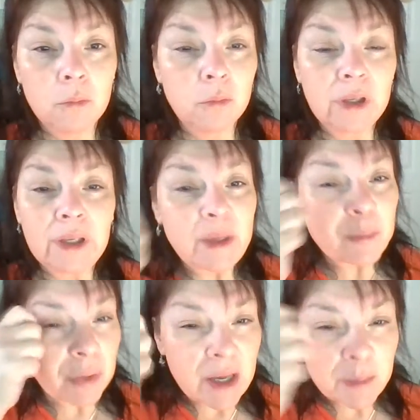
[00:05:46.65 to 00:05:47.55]
we're
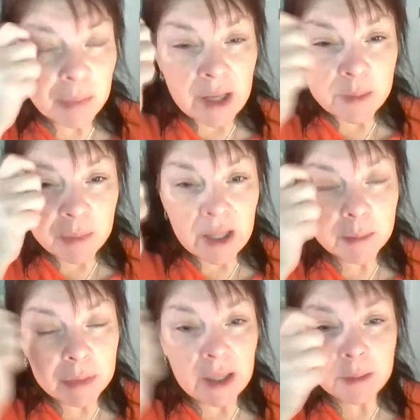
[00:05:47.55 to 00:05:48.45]
like plug, plug,
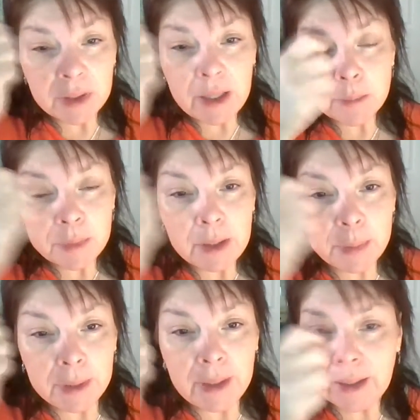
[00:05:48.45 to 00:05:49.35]
plug, plug, plug,
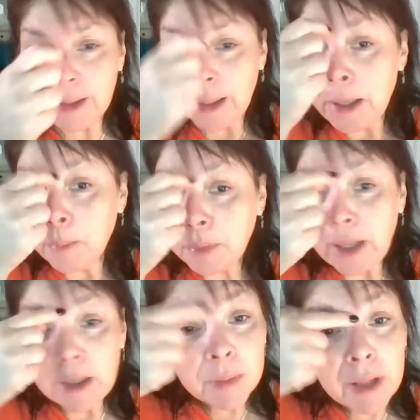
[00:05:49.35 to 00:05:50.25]
plug, plug,
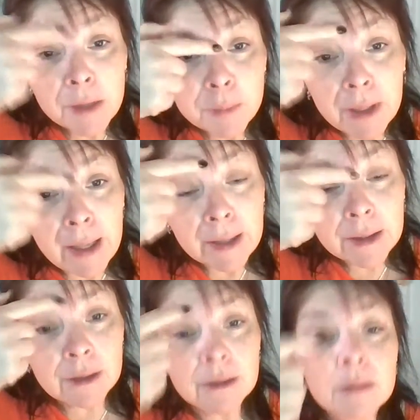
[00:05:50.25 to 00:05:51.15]
plug, plug,
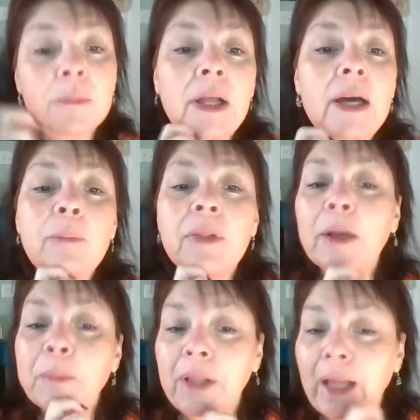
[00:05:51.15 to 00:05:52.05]
plug, plug,
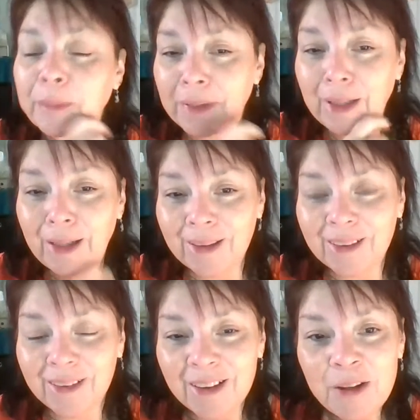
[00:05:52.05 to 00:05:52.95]
plug, plug,
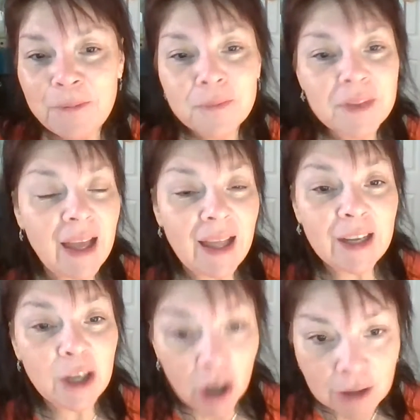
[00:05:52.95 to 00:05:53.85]
and
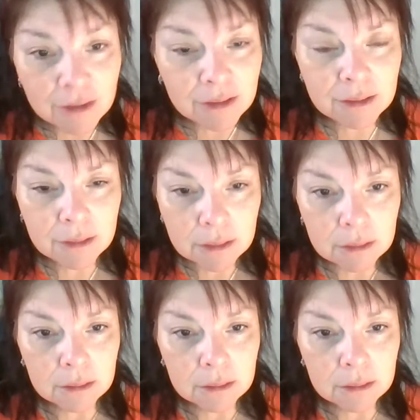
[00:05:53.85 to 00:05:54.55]
it hurts.